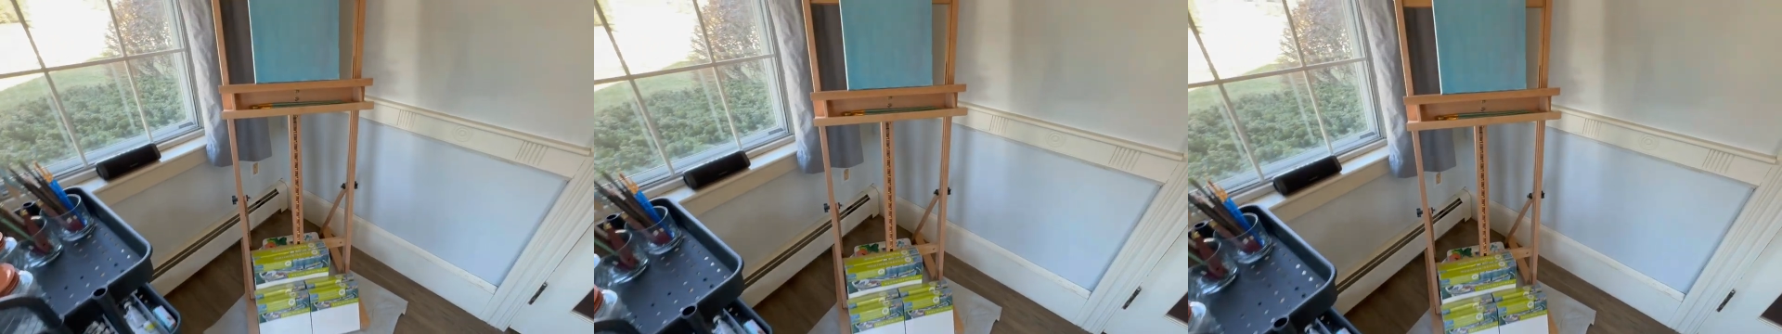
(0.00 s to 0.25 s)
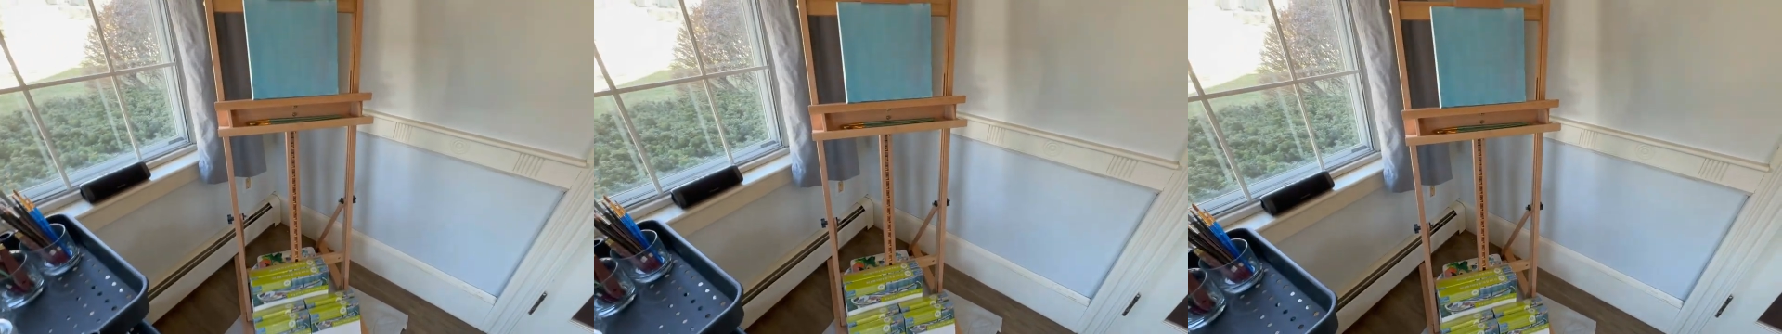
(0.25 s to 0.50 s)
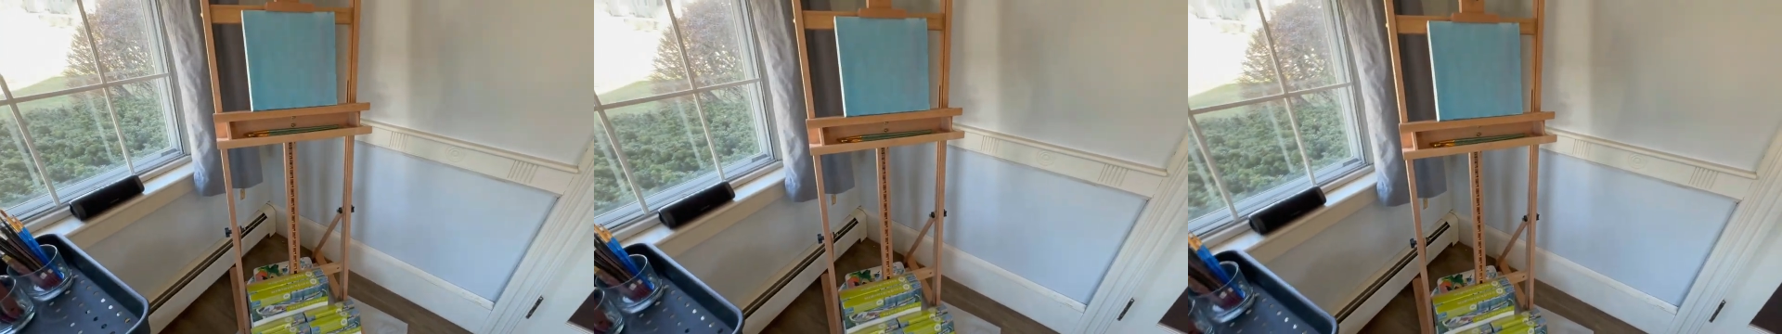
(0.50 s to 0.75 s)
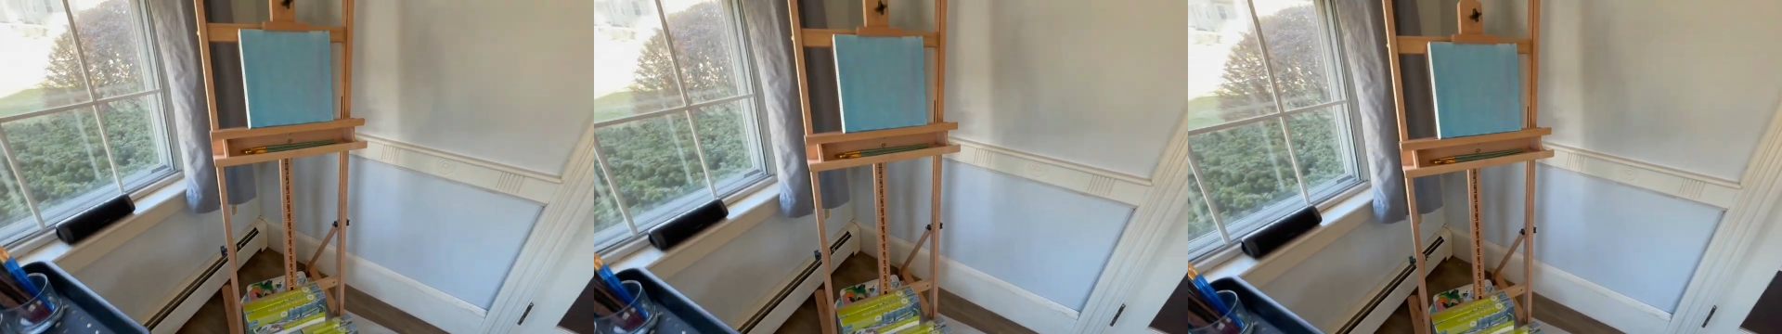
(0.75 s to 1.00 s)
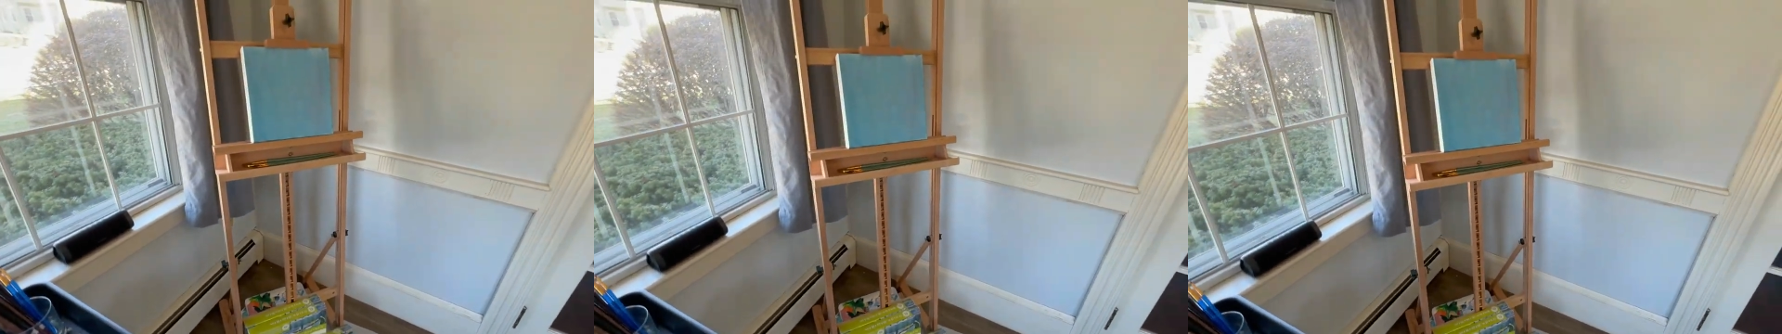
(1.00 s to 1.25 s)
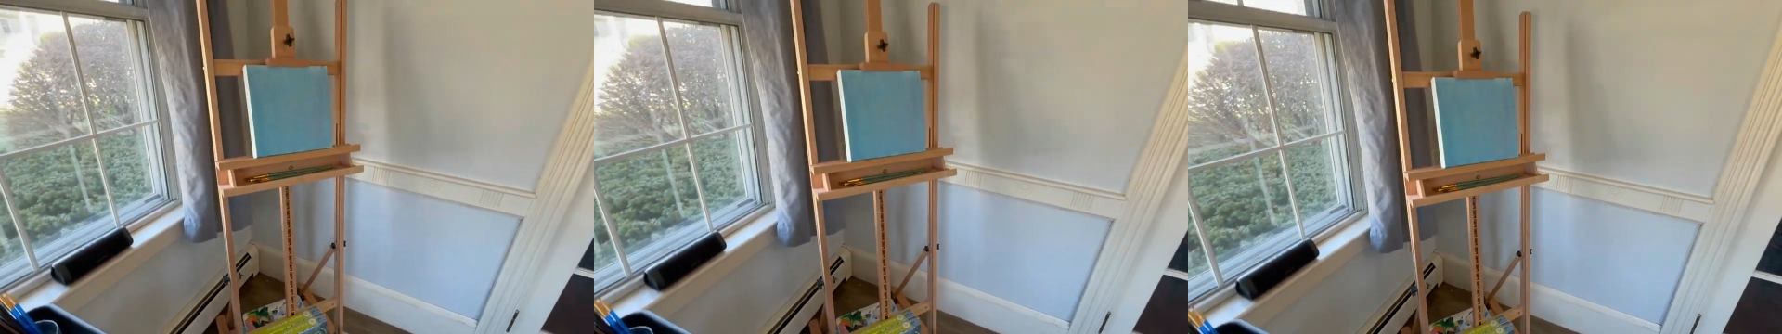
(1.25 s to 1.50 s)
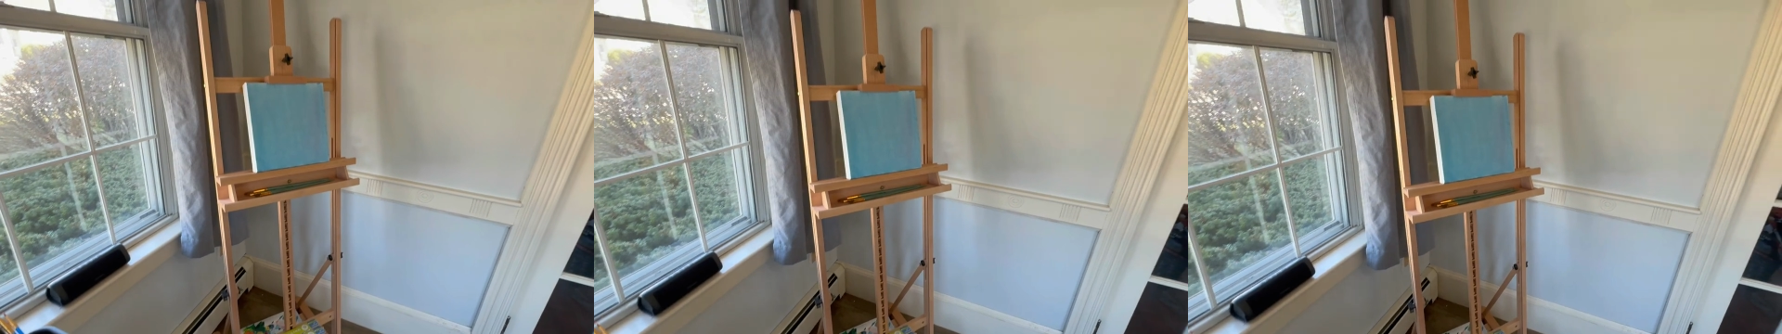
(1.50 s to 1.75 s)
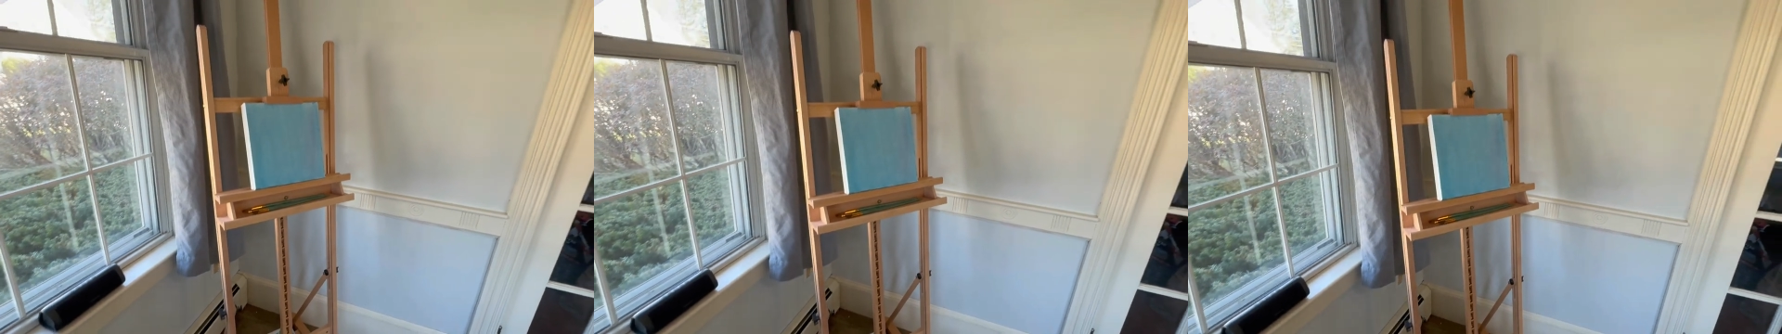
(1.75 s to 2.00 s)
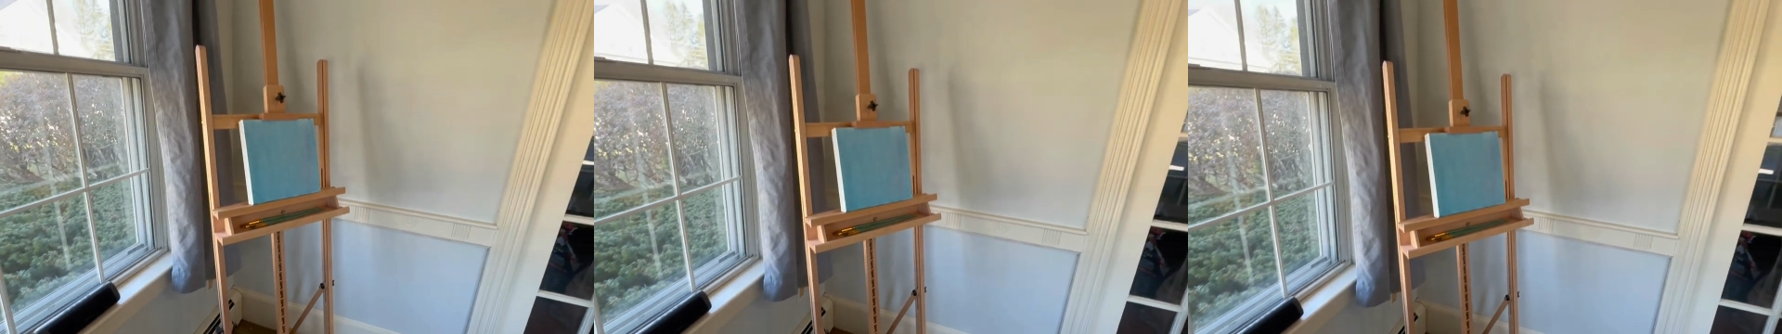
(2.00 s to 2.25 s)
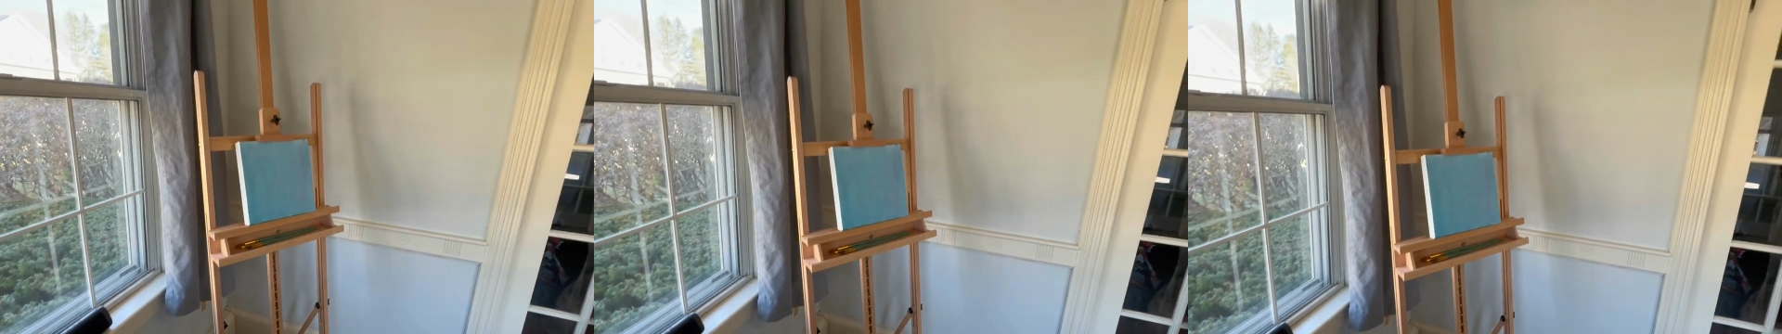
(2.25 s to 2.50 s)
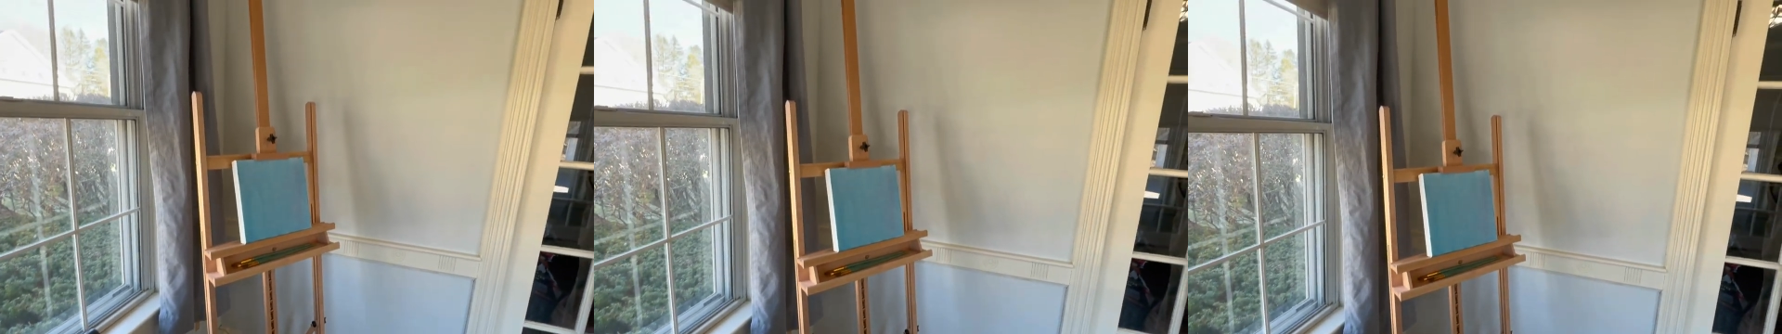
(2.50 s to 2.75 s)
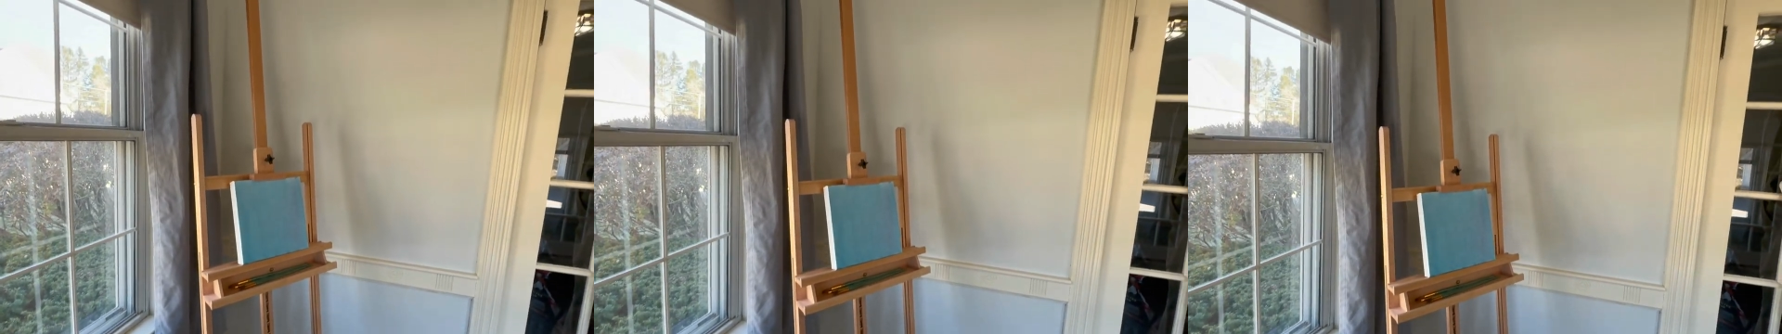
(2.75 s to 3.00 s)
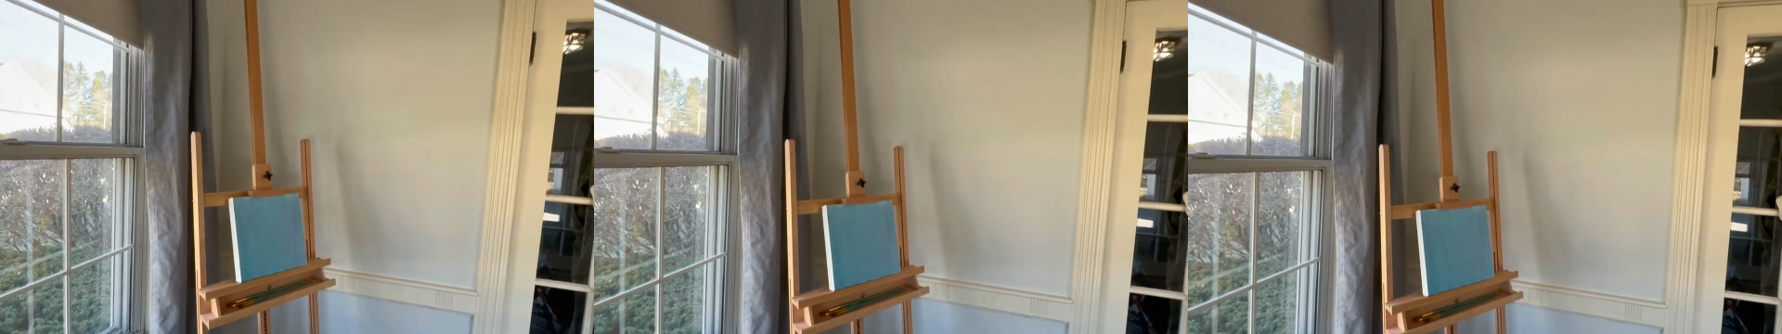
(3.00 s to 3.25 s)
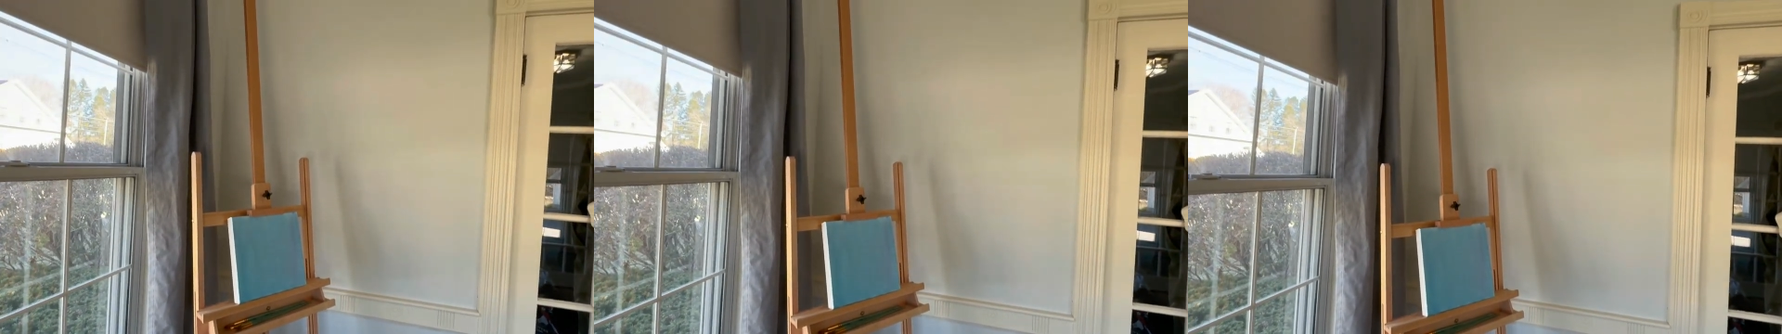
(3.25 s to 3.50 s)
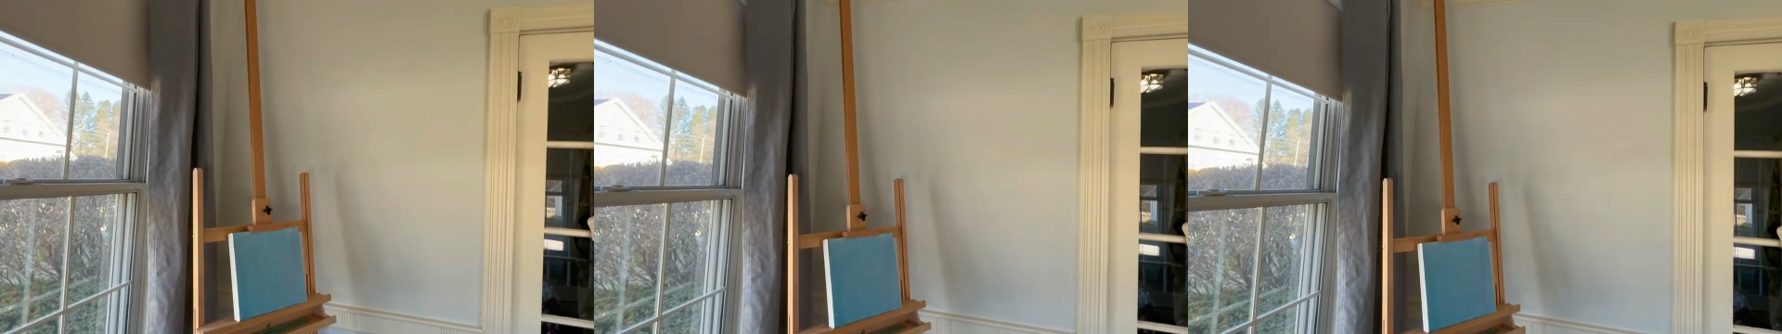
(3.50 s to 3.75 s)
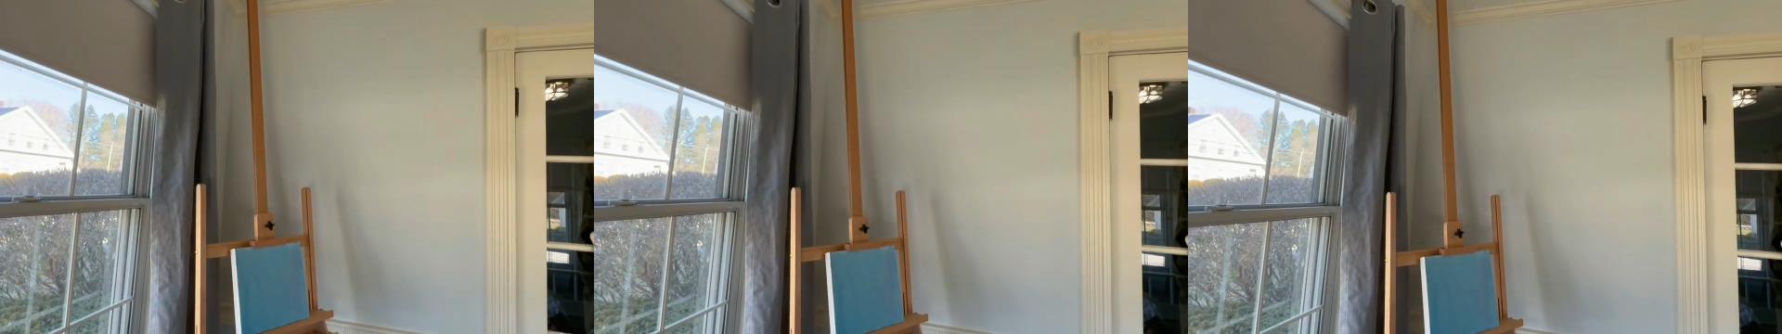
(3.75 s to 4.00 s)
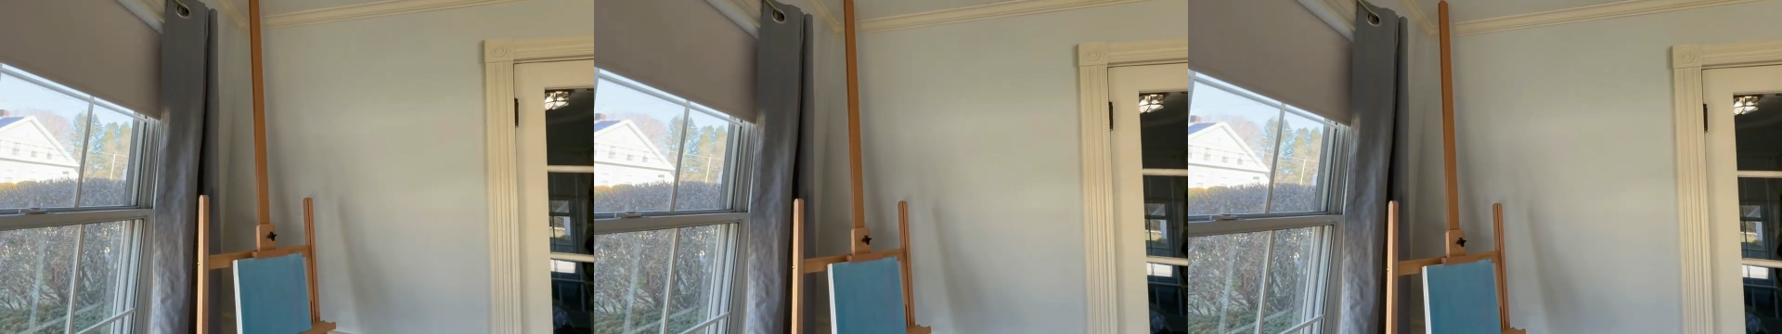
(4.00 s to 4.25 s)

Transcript: [unreadable: no face in view]